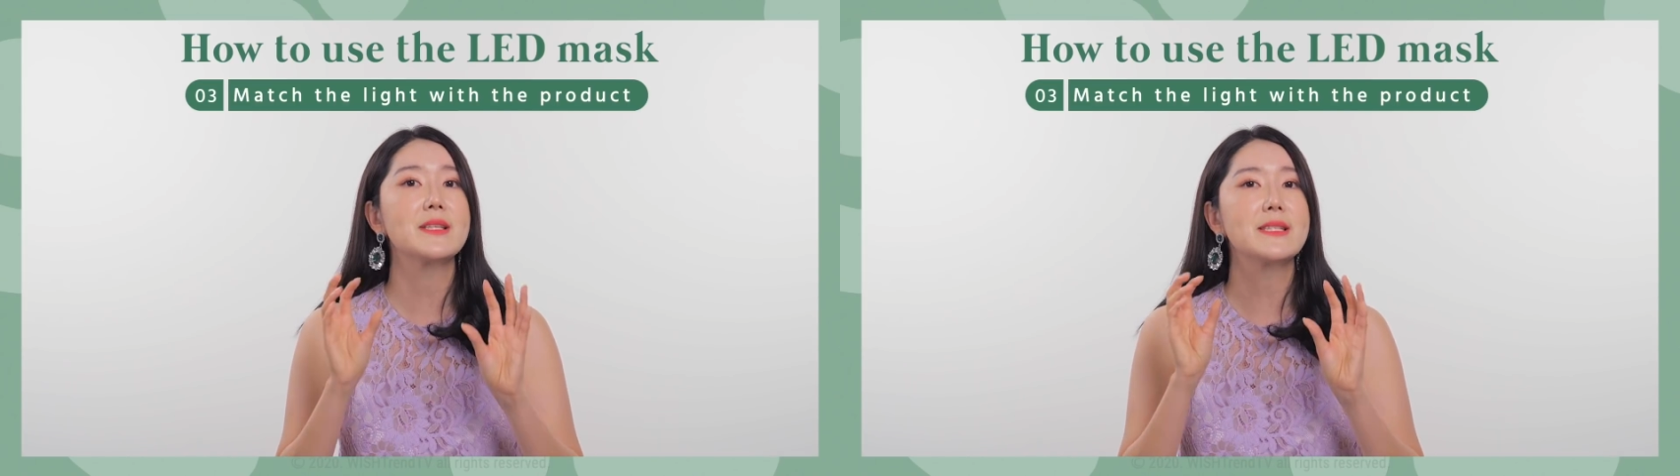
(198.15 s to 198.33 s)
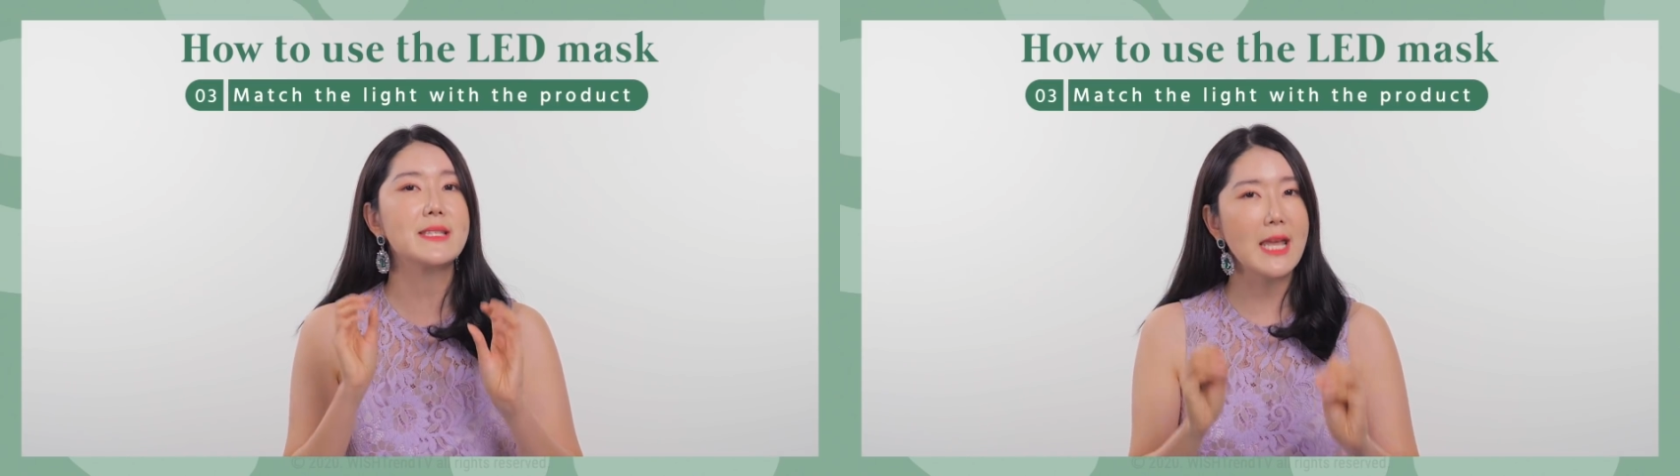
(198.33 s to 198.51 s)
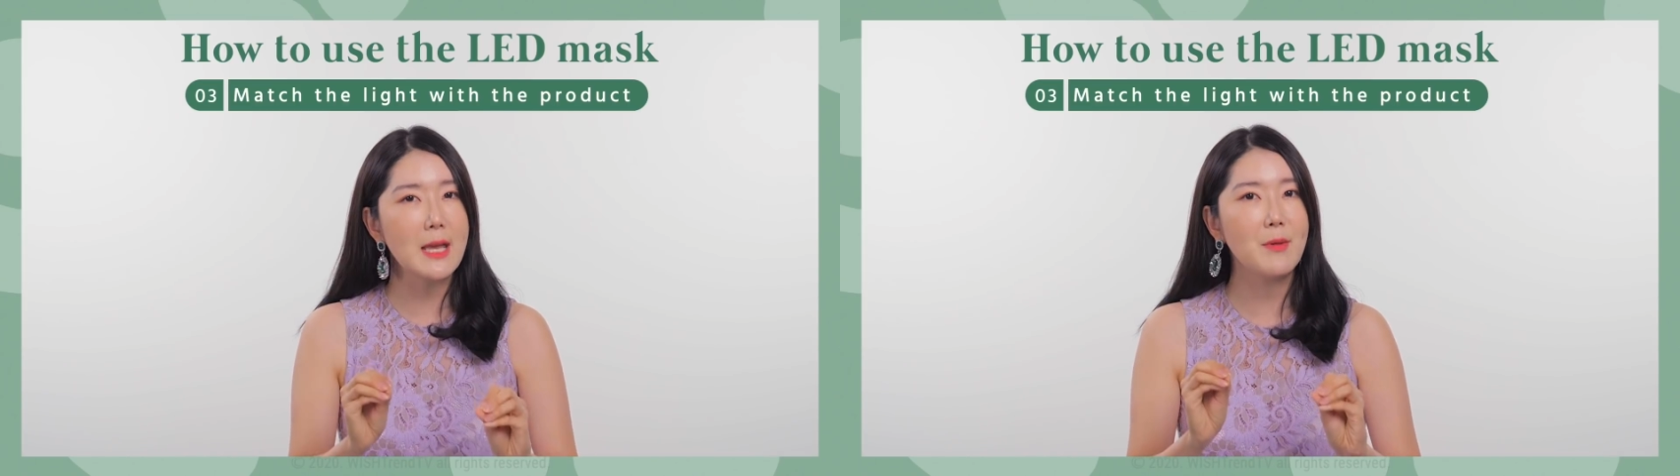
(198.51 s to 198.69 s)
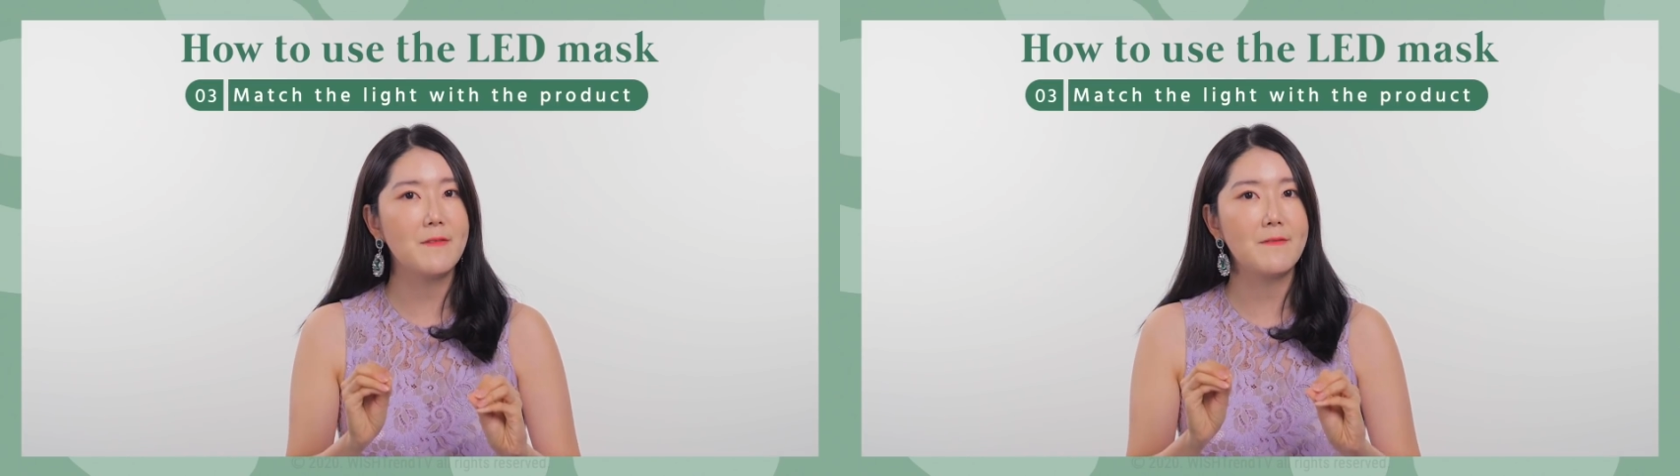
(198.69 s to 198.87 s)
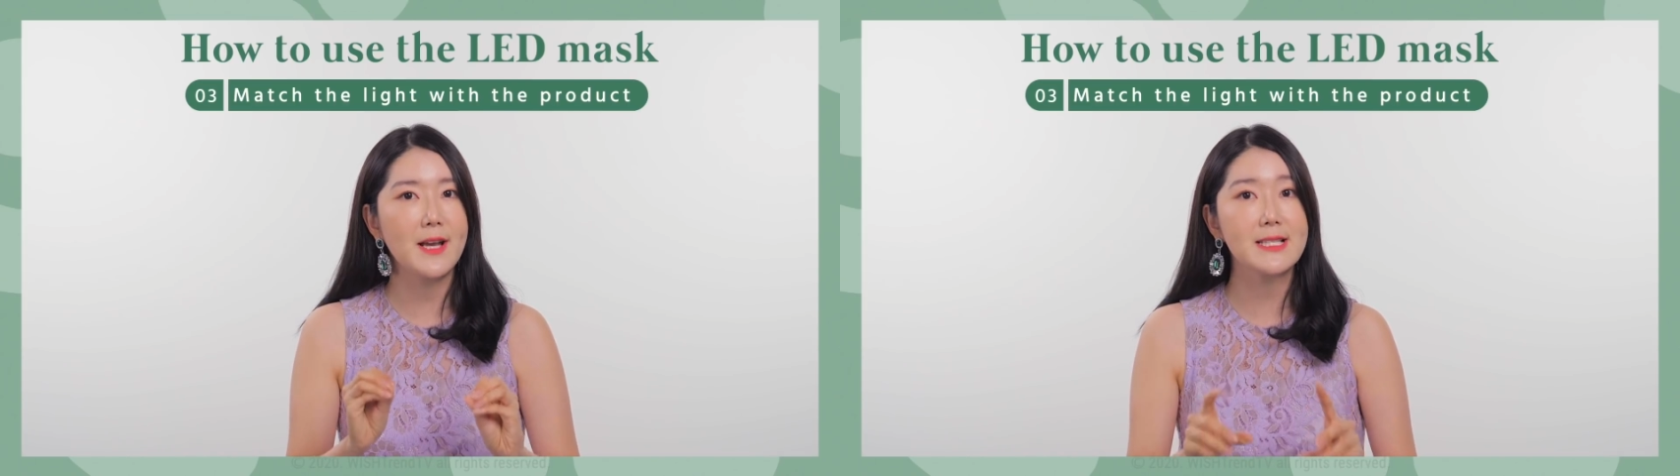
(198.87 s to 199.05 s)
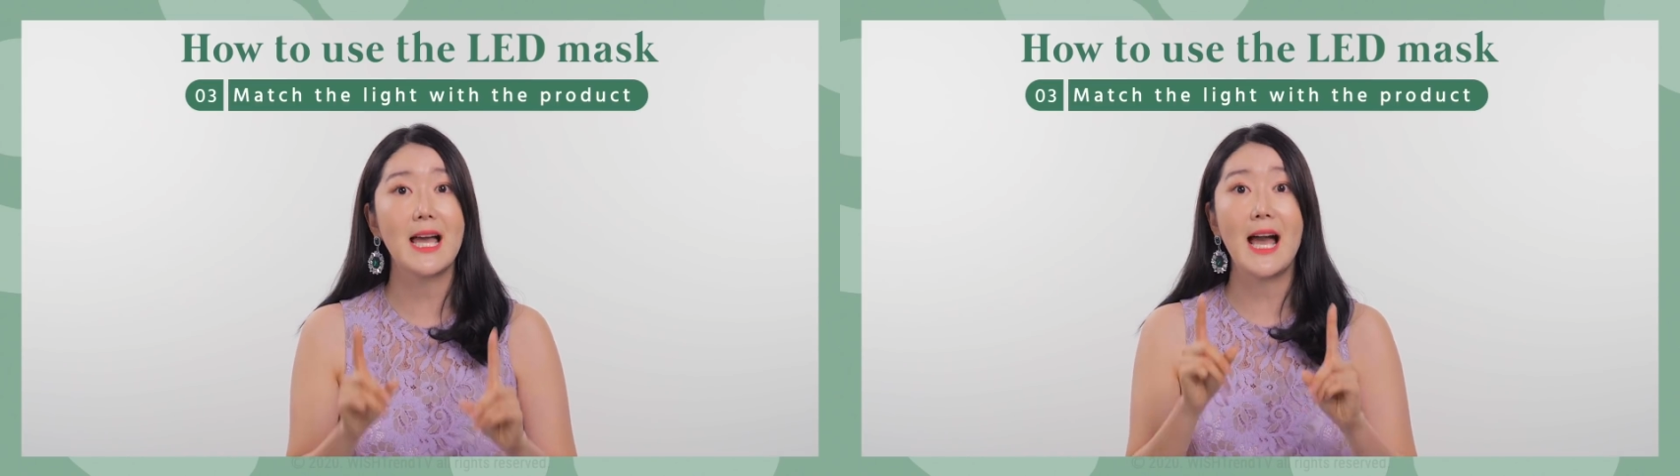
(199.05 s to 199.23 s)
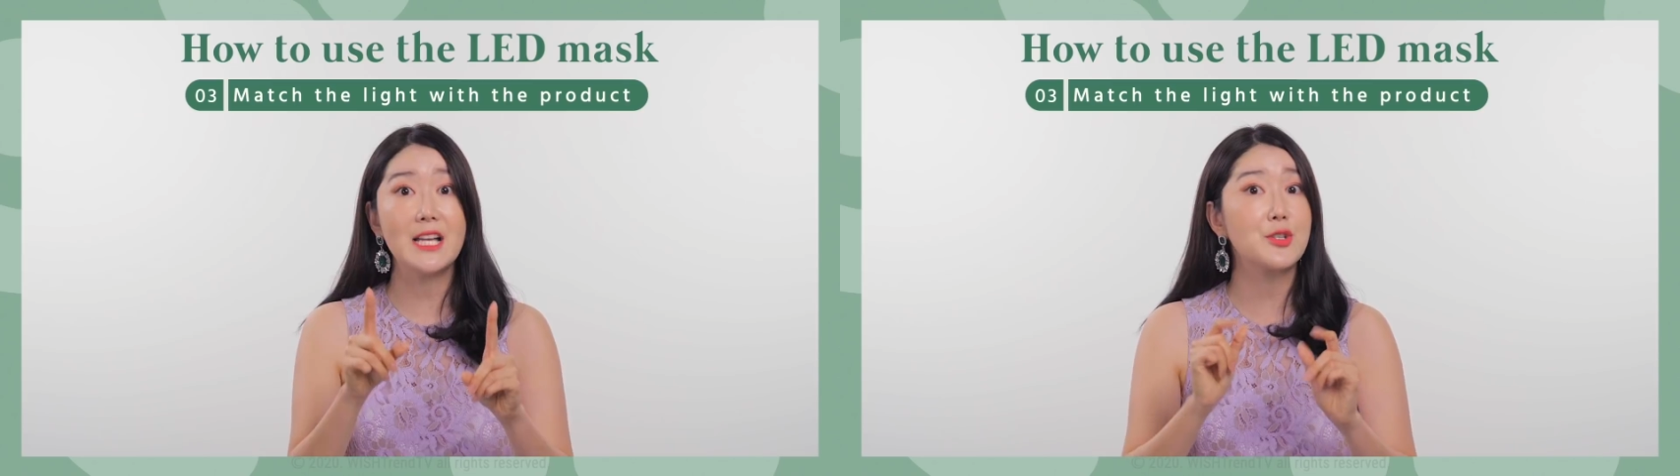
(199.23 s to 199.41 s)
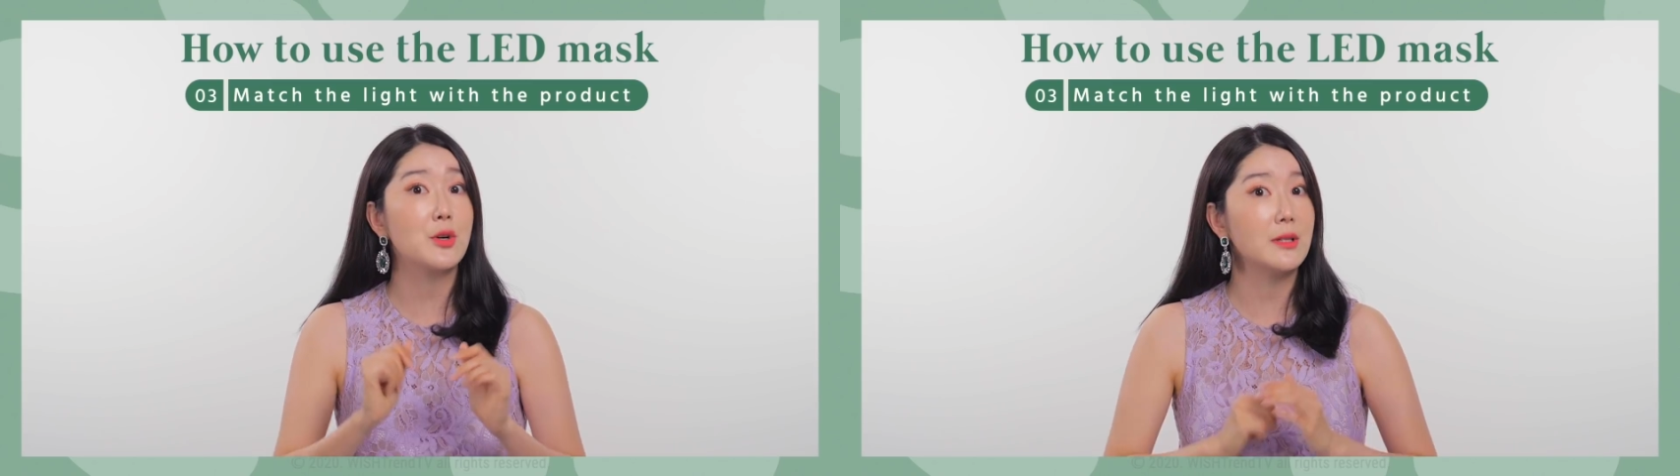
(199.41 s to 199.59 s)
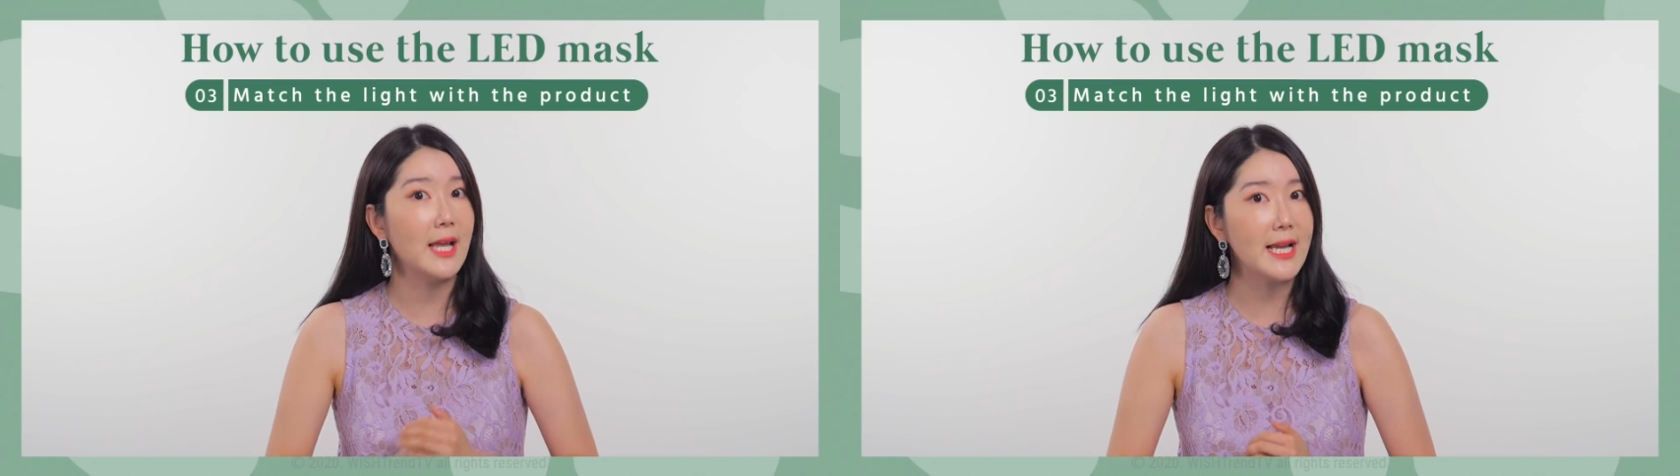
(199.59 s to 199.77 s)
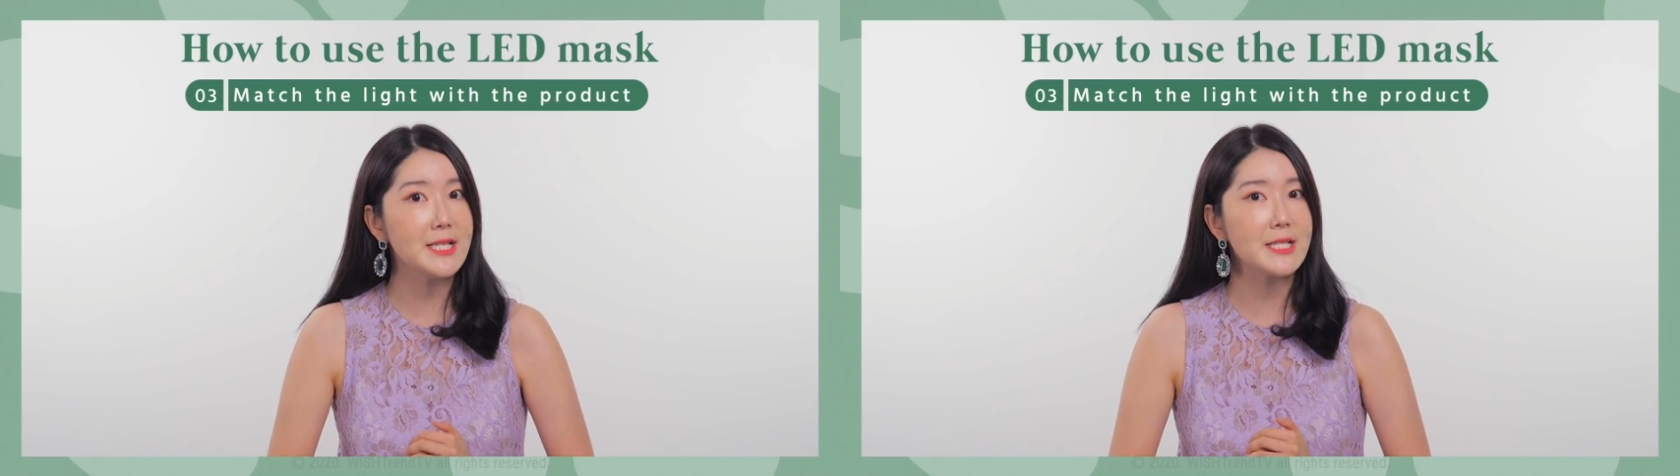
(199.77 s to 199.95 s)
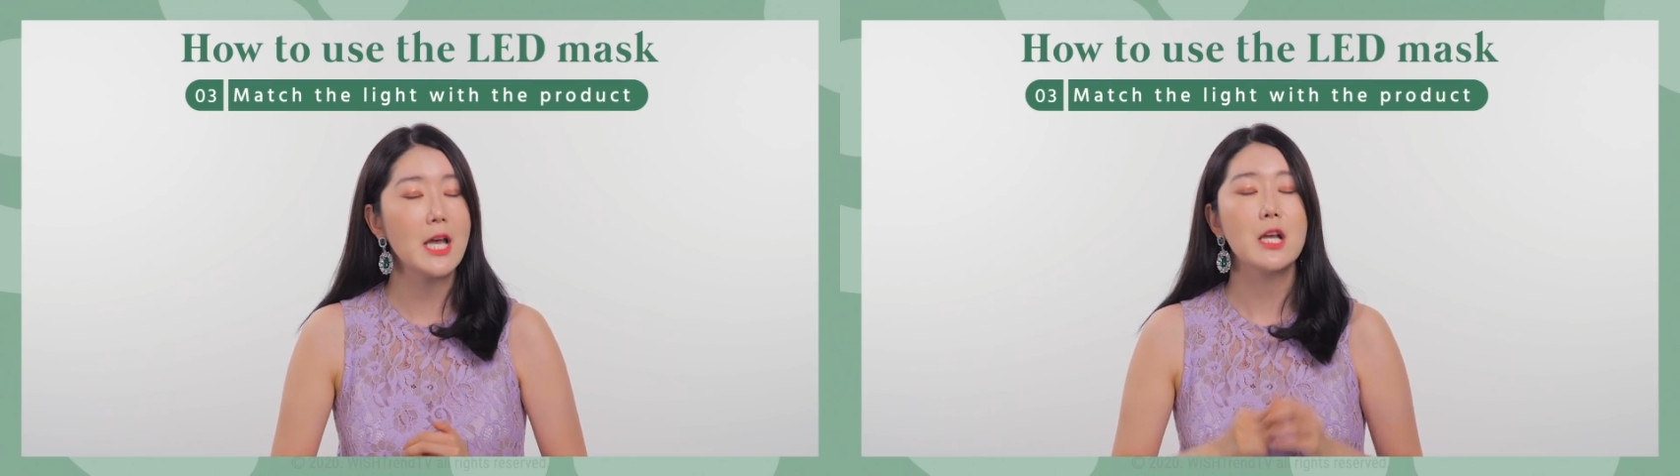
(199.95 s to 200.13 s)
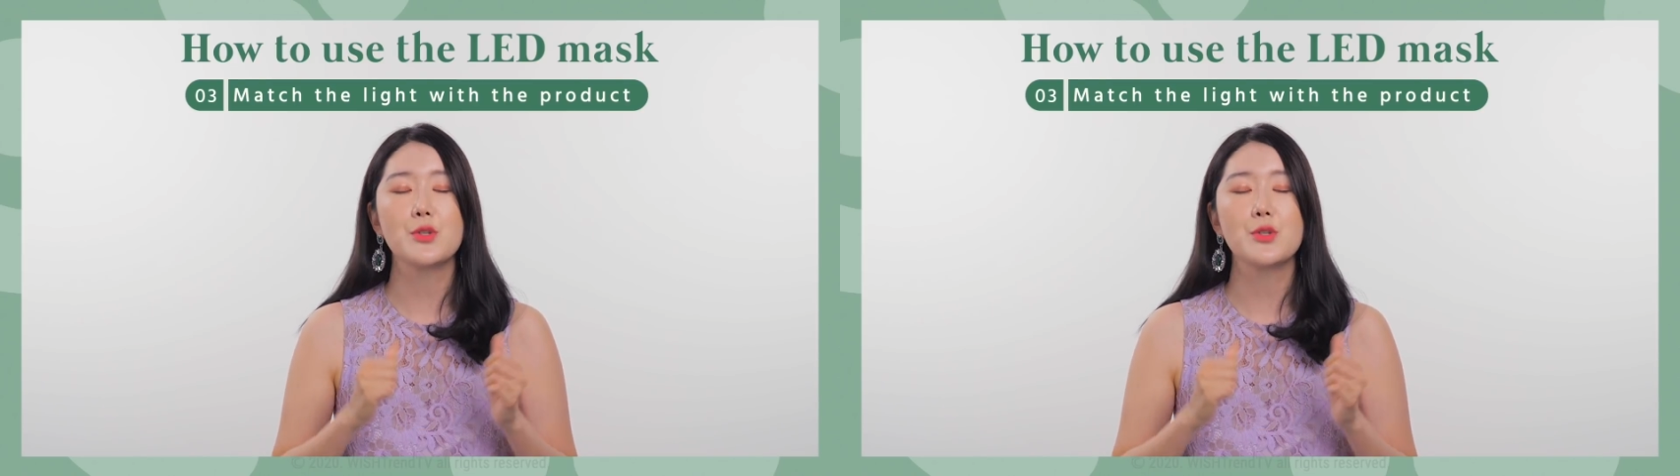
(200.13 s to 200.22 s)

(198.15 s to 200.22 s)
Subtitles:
same effect as your lights